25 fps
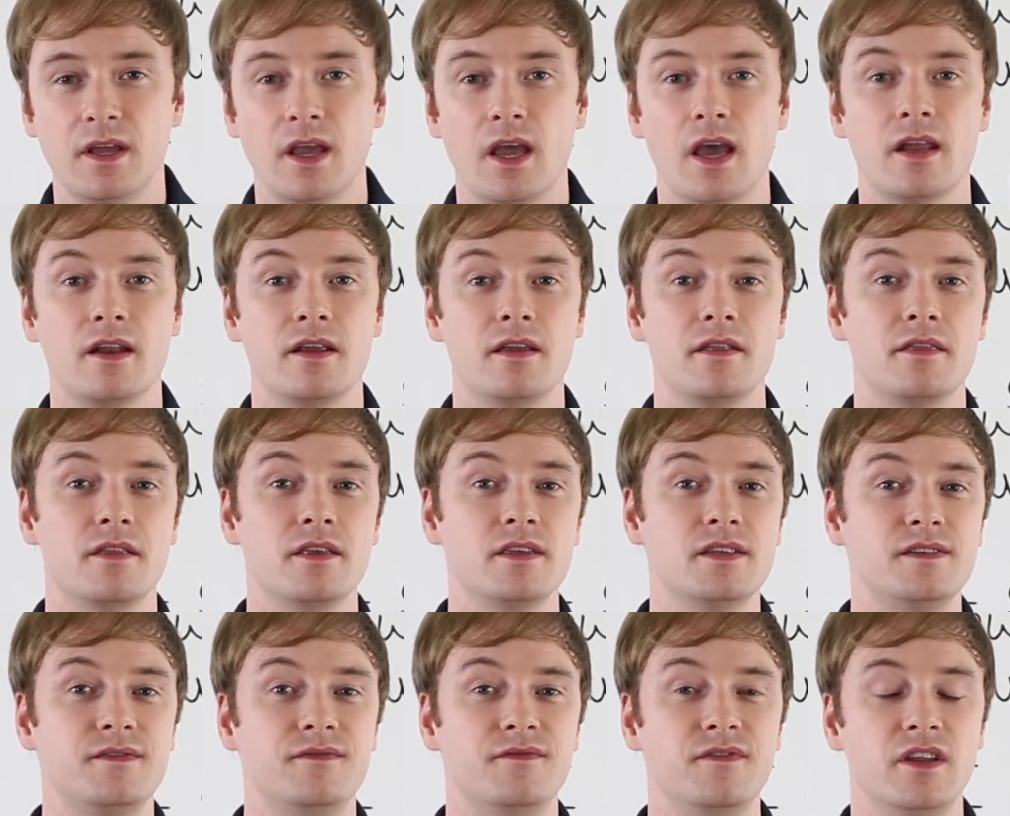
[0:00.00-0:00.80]
and in
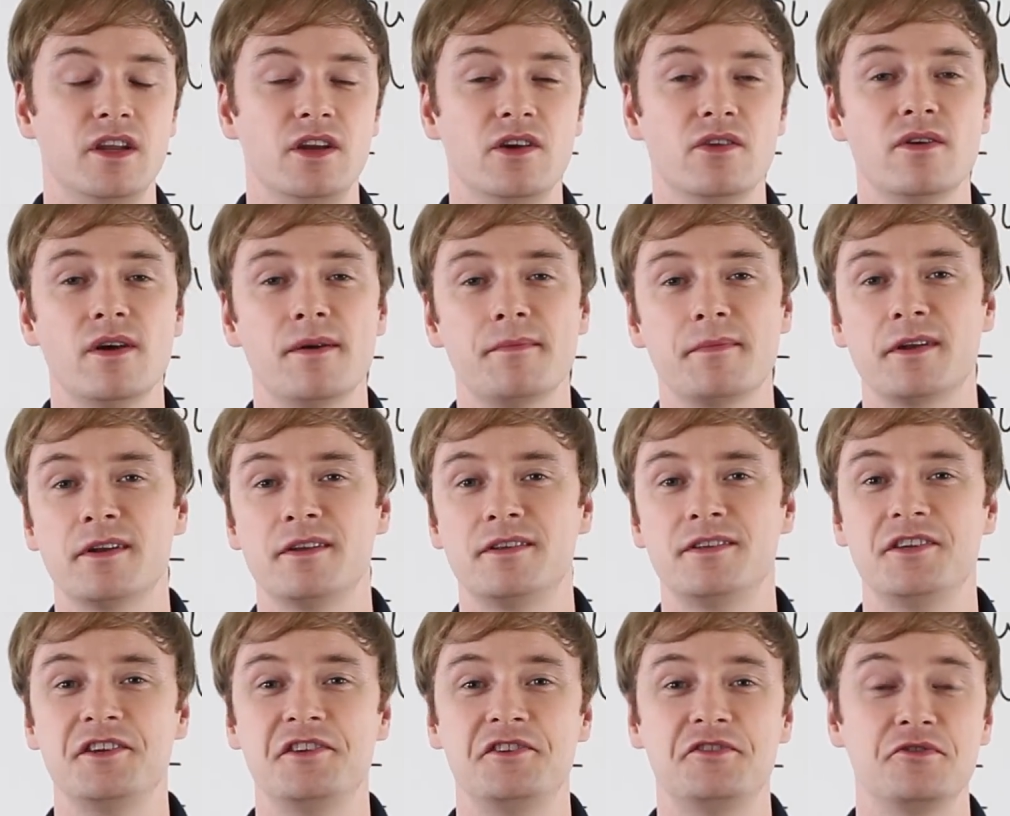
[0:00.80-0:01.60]
this video I'm going to
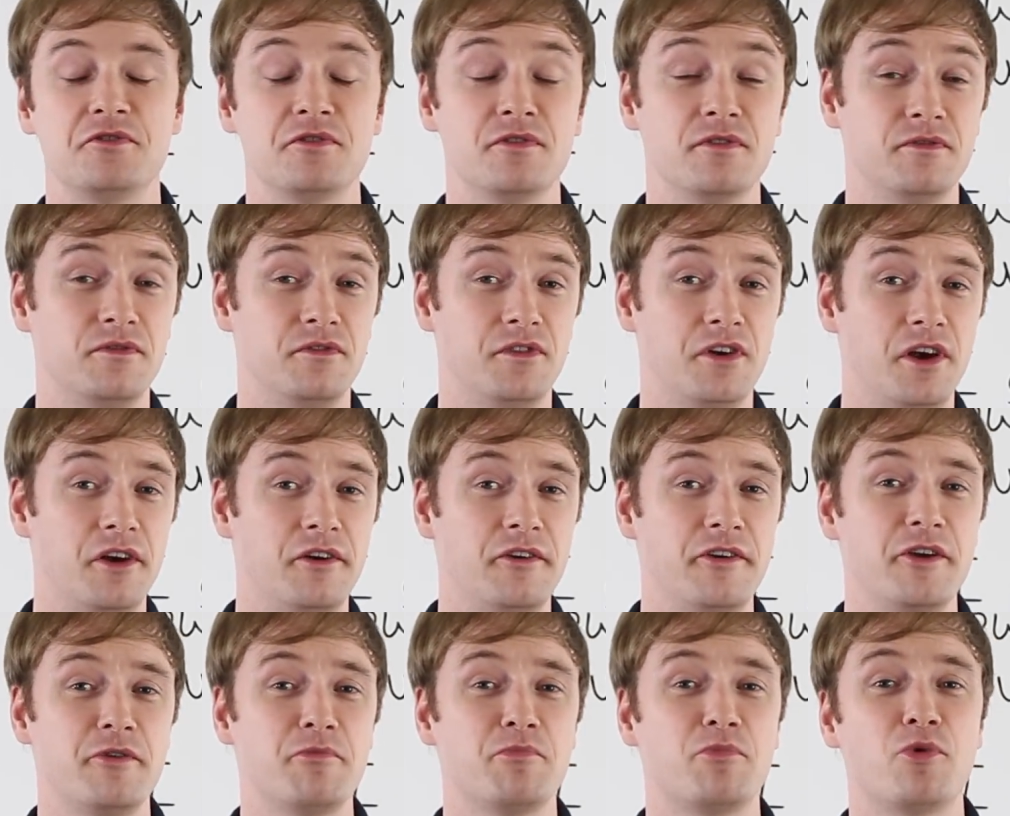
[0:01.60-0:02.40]
teach you a
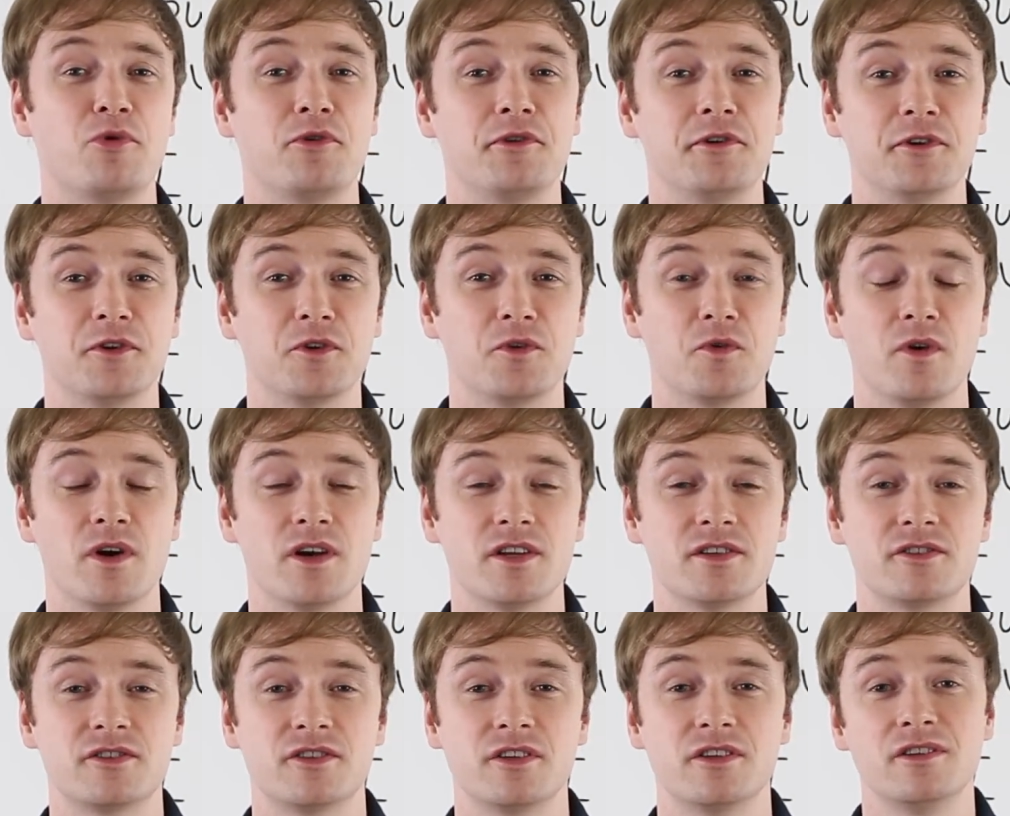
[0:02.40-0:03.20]
very important
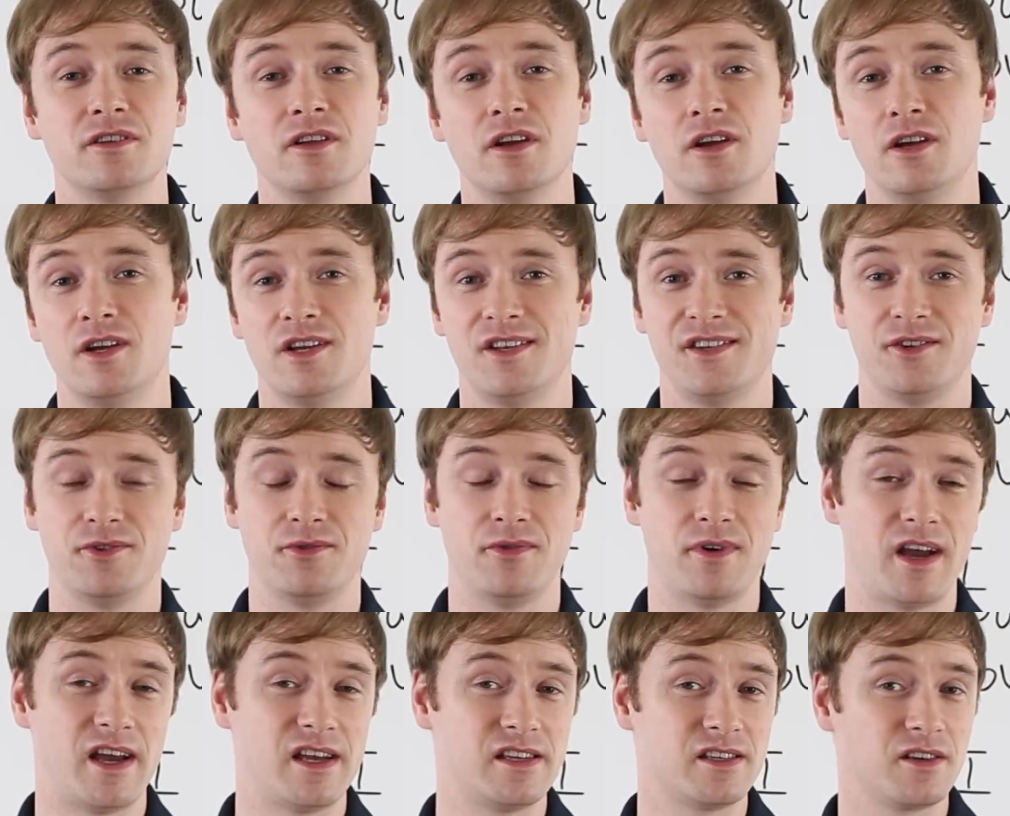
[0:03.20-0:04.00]
question to
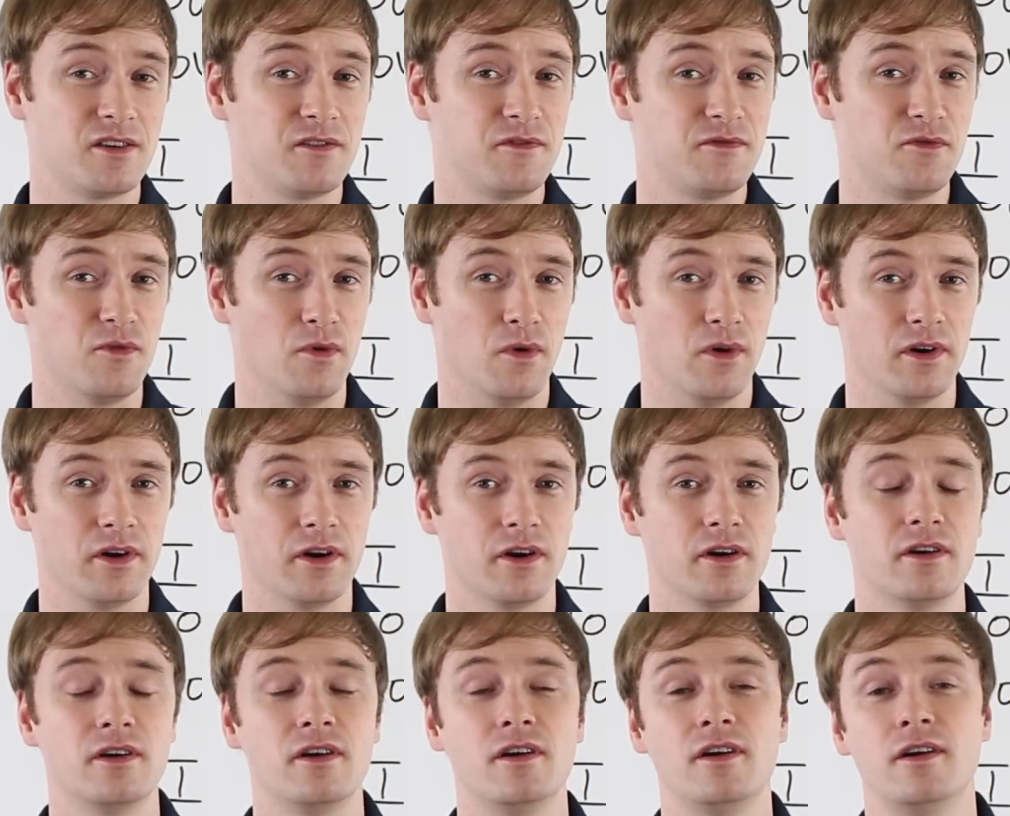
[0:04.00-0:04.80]
ask a
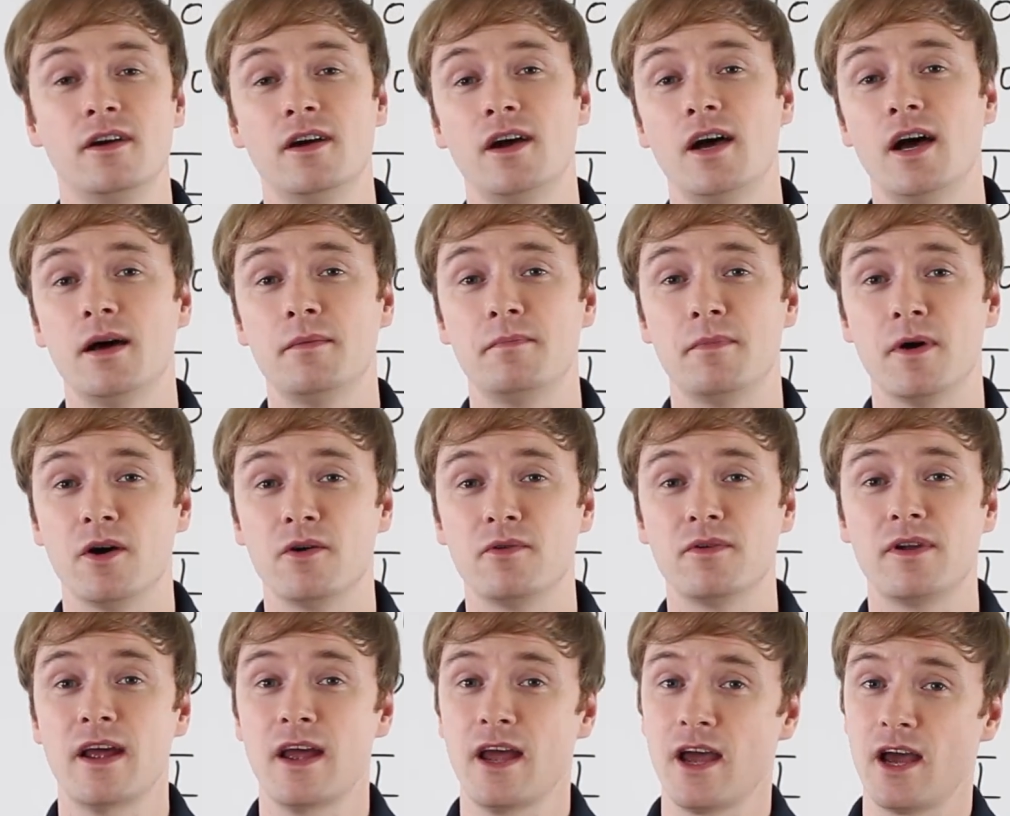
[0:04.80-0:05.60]
foreigner
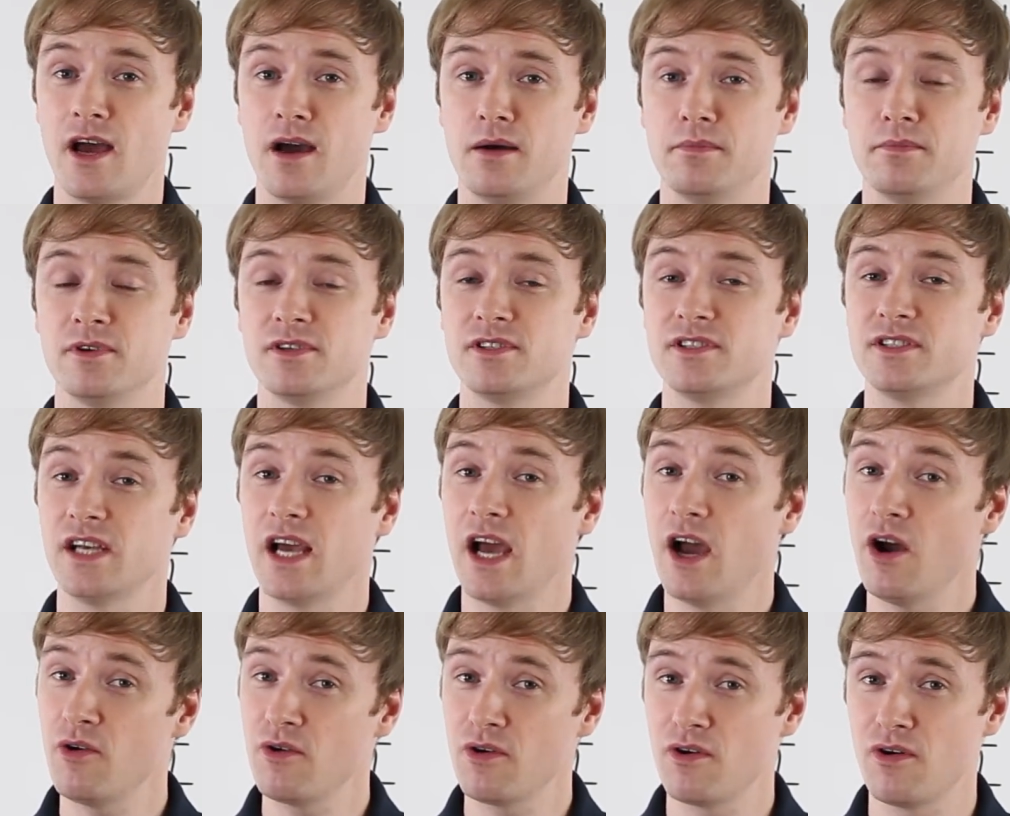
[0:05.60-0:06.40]
about how much
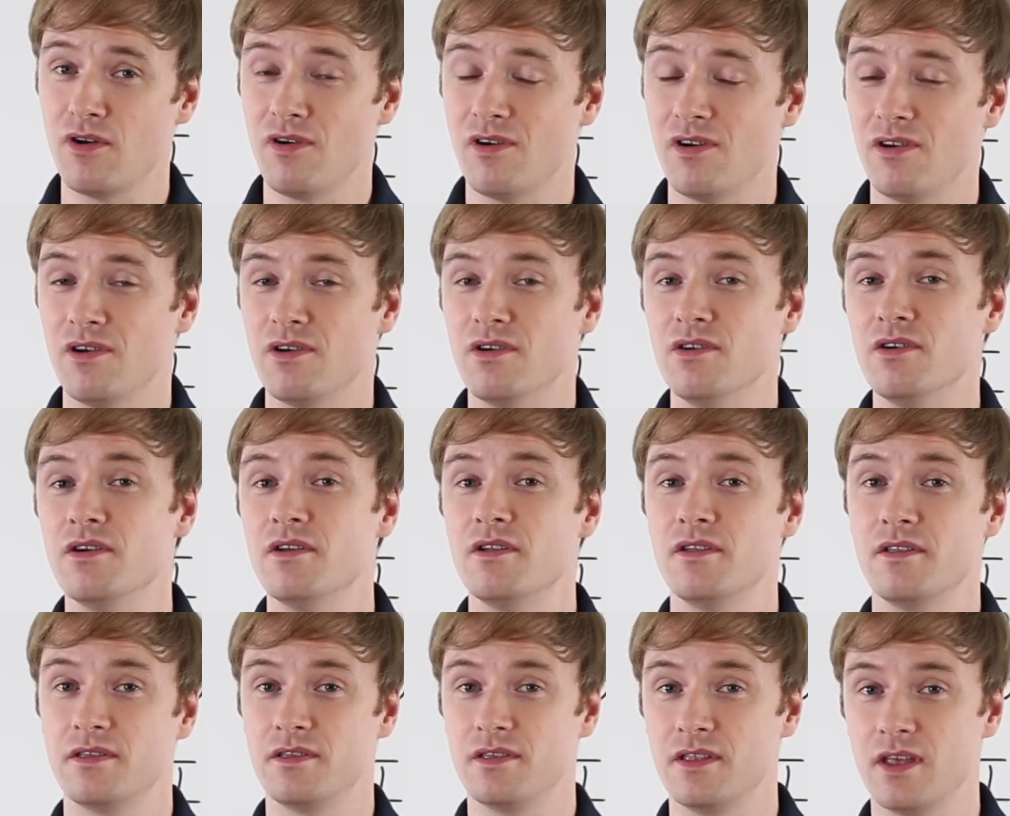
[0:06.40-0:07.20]
alcohol
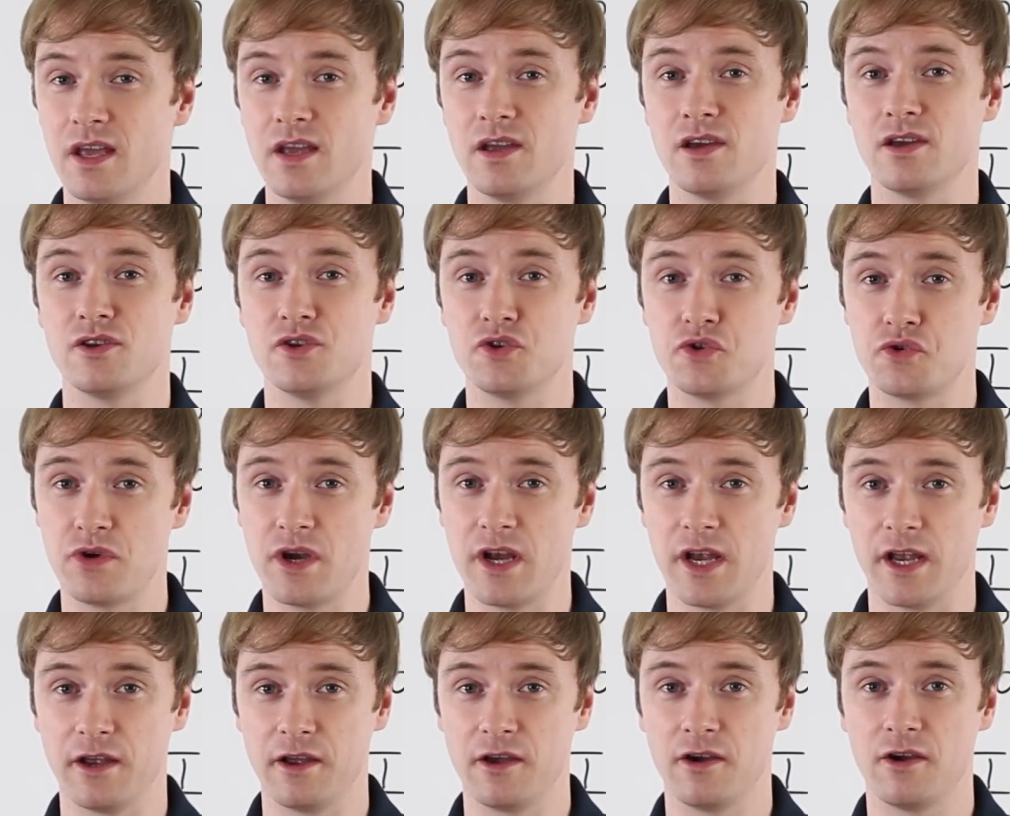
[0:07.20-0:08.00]
they can
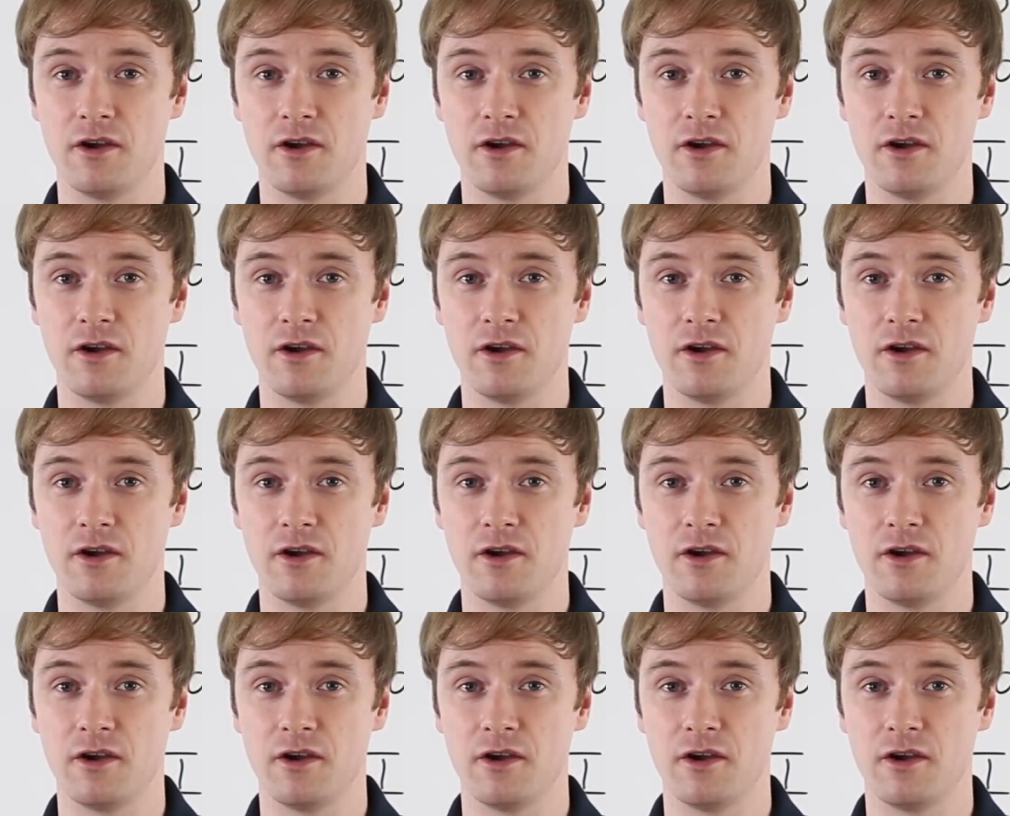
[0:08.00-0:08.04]
drink.